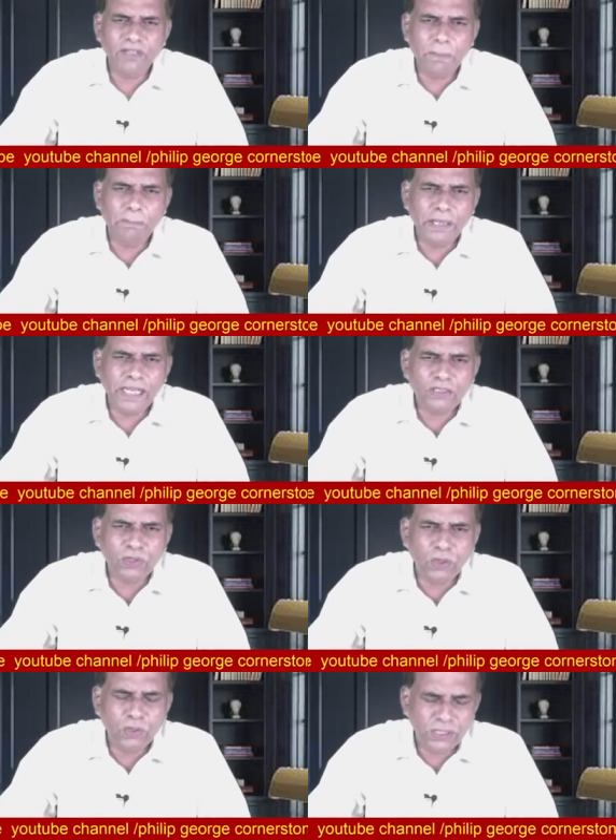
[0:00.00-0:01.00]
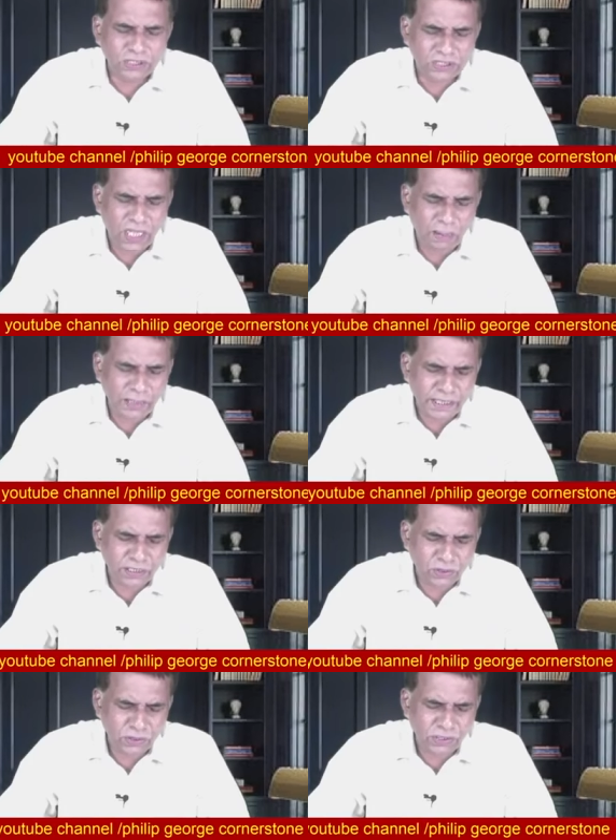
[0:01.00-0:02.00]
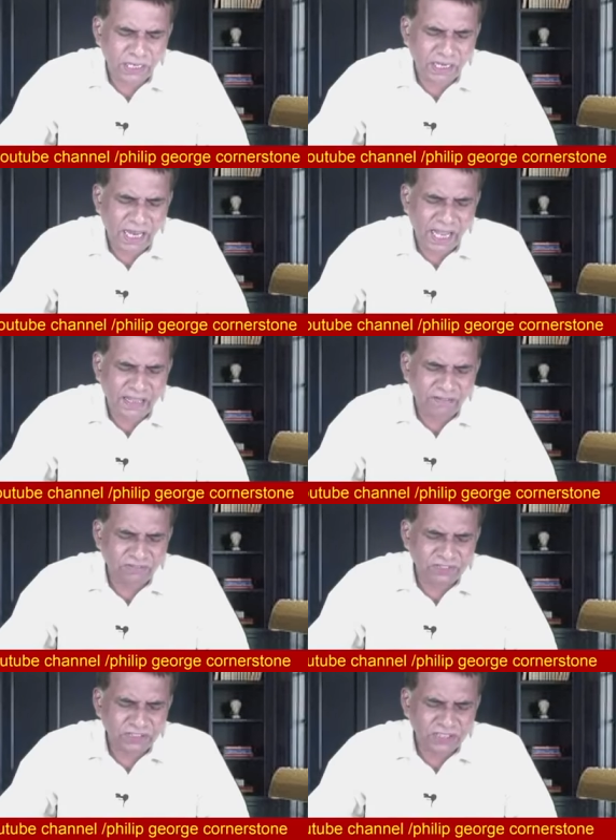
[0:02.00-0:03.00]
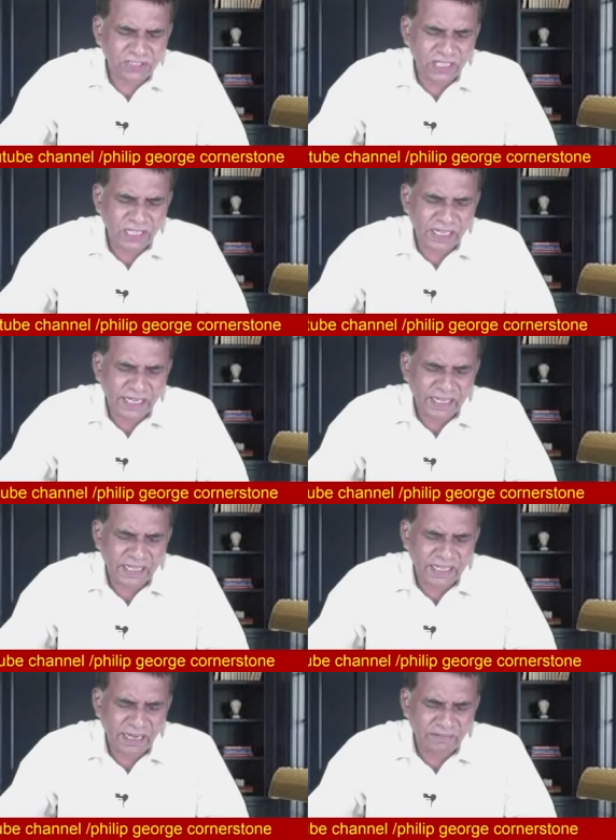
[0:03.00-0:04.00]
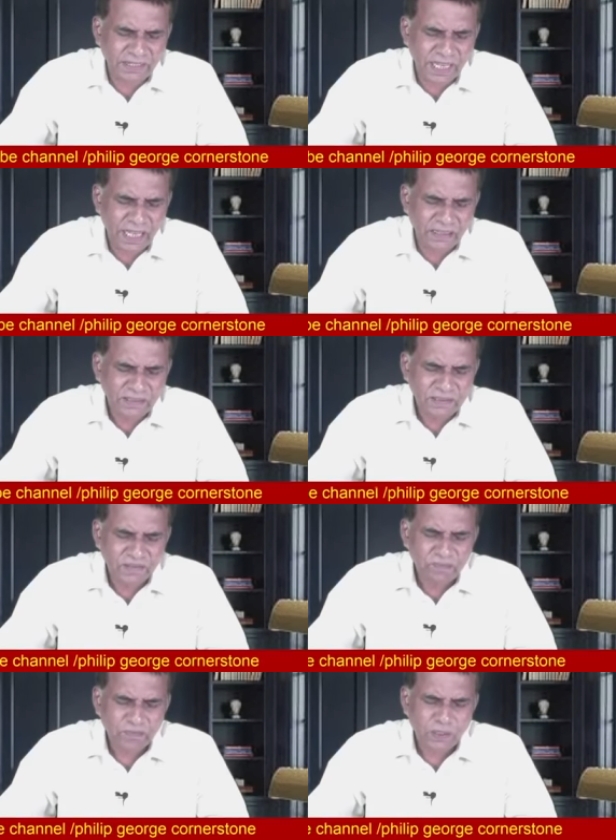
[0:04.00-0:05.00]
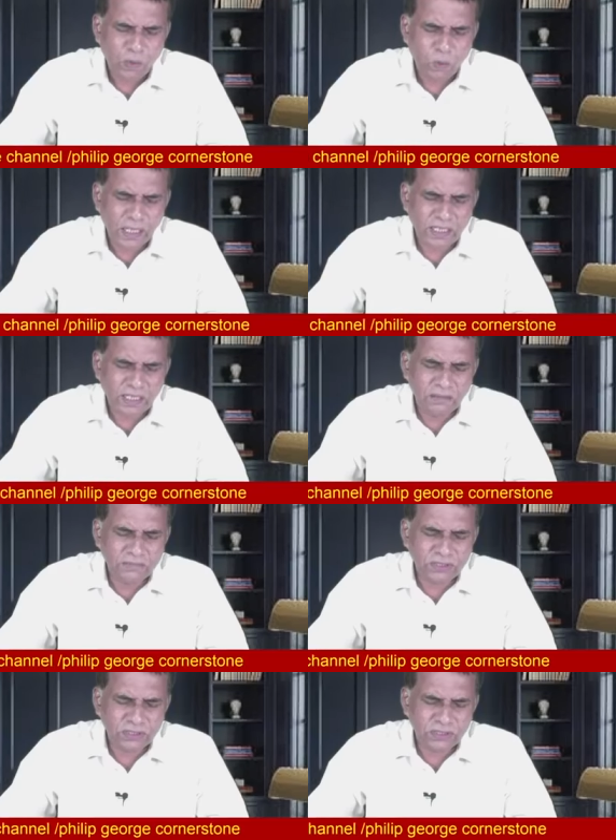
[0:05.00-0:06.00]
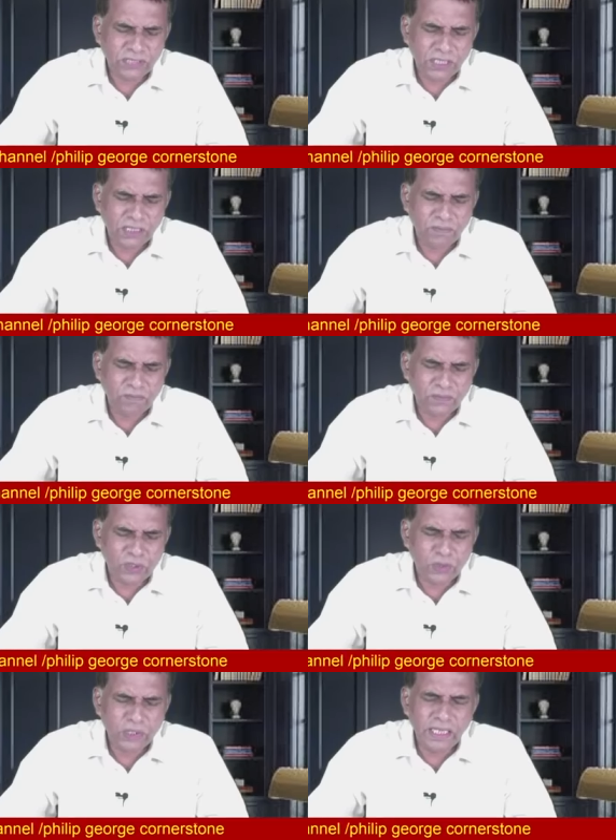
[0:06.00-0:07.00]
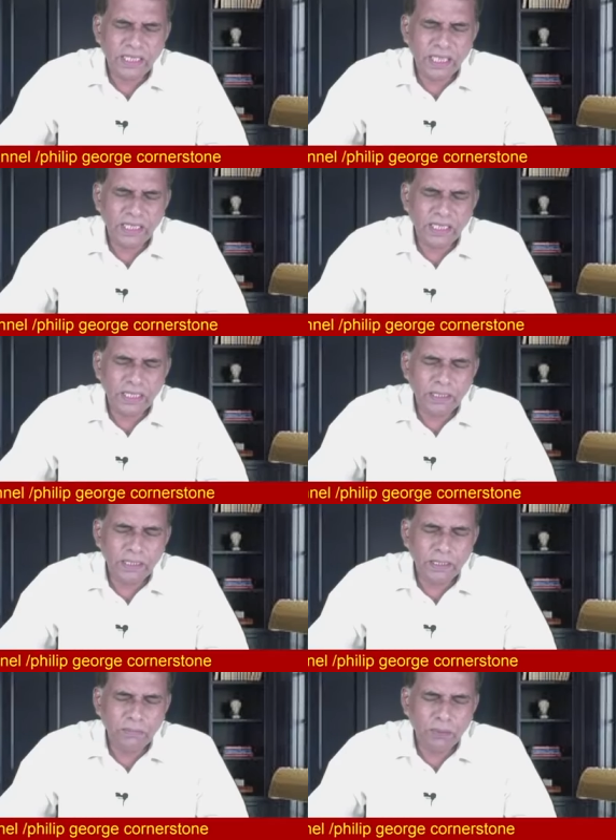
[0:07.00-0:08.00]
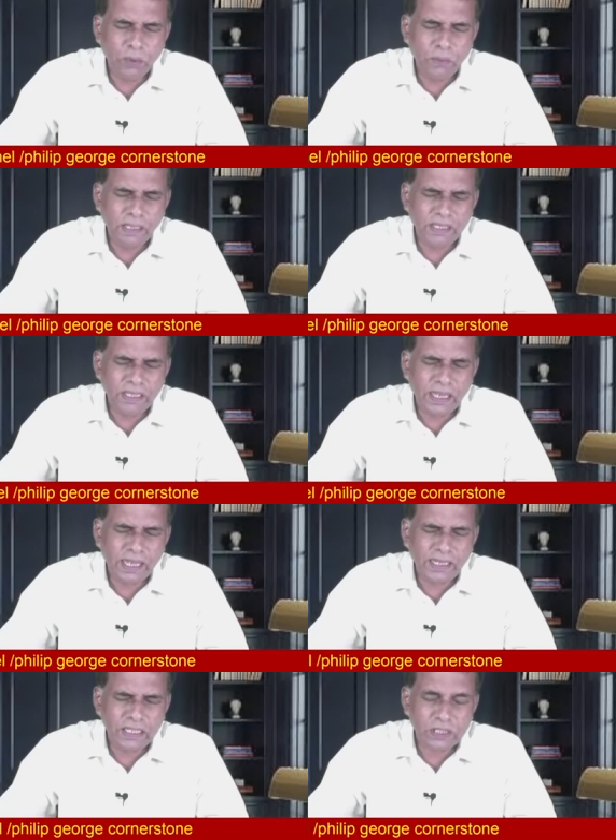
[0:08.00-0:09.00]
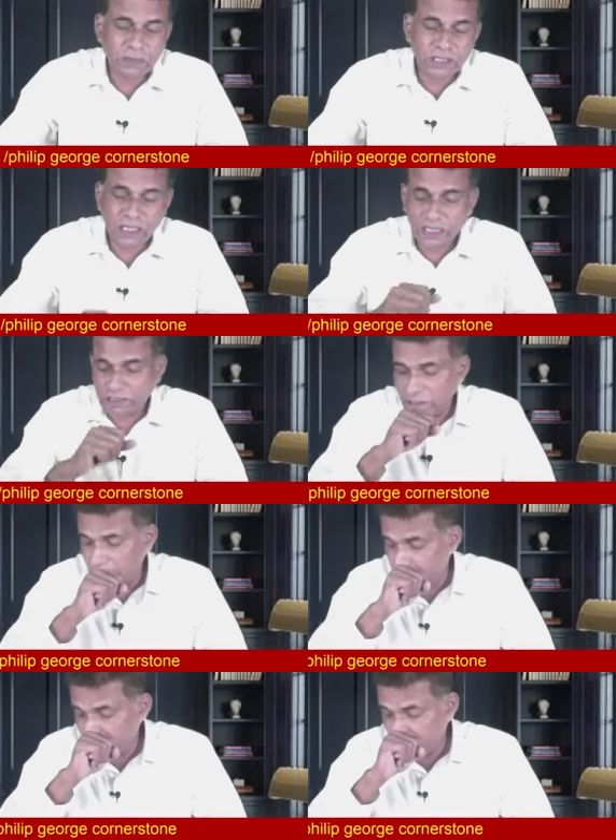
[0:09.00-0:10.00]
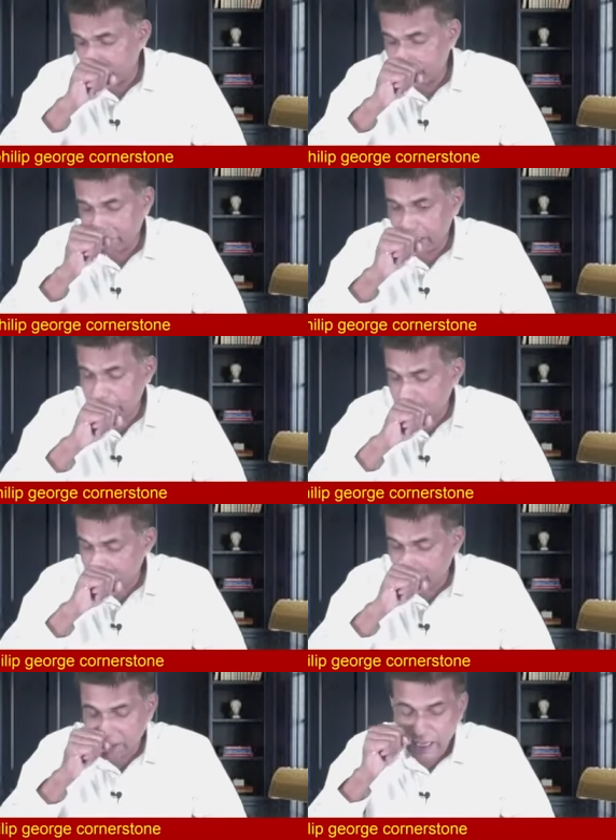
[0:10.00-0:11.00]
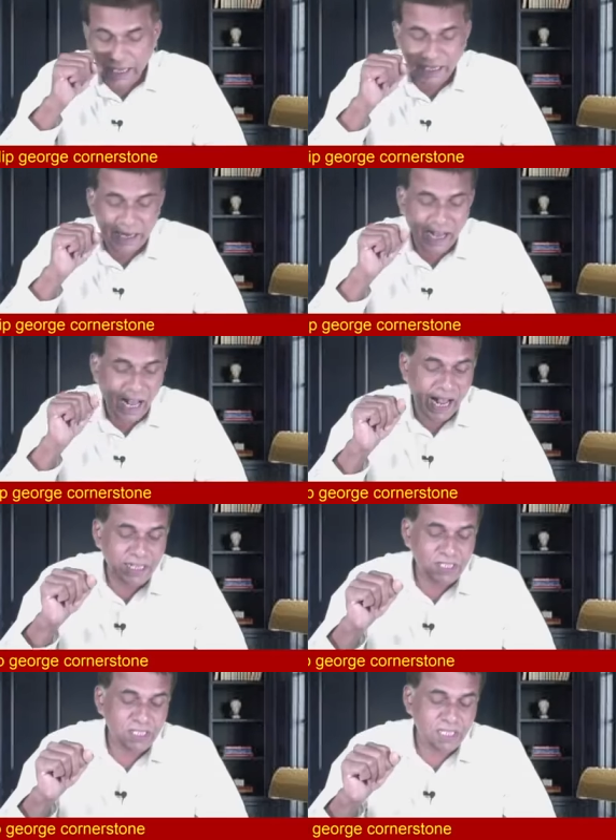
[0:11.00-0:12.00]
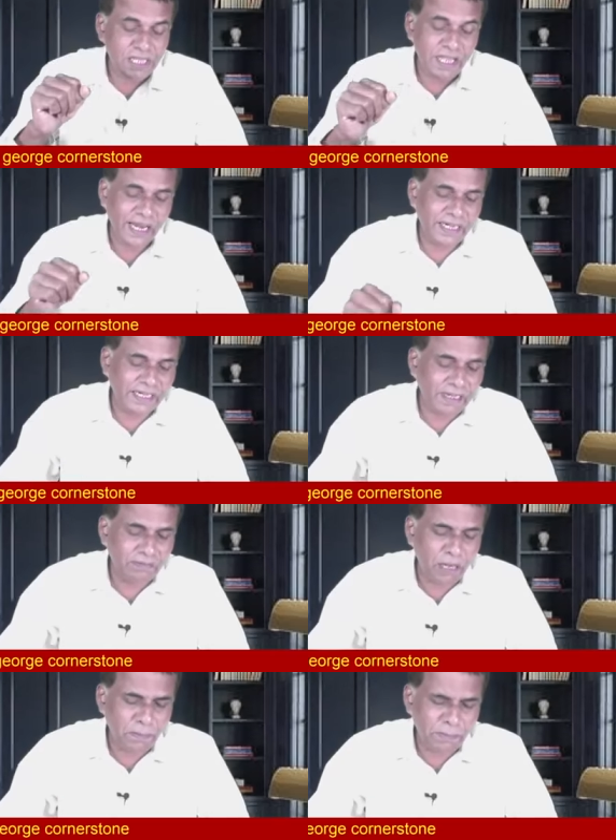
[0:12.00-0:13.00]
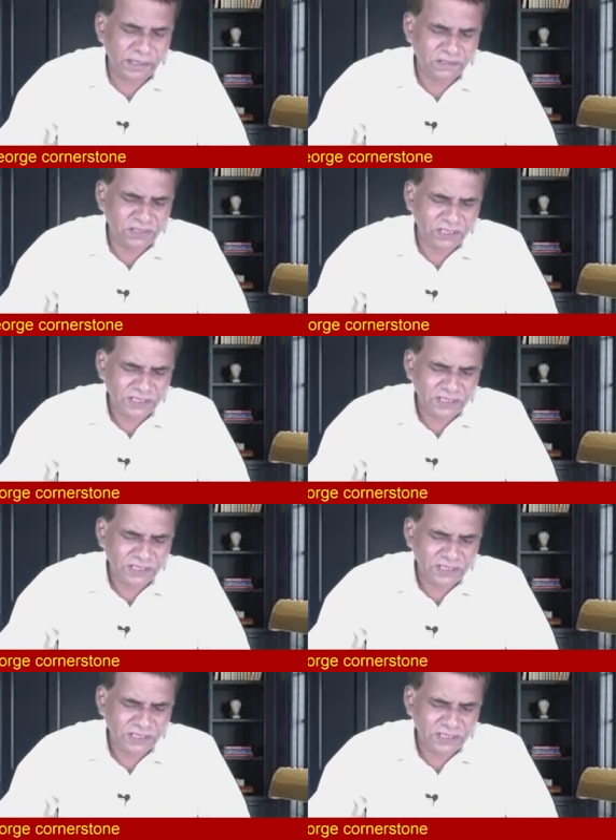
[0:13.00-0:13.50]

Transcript: the breakthrough is coming to your life sister lana gravina welcome Sister Julie nelly improvement and especially in the financial area I see a development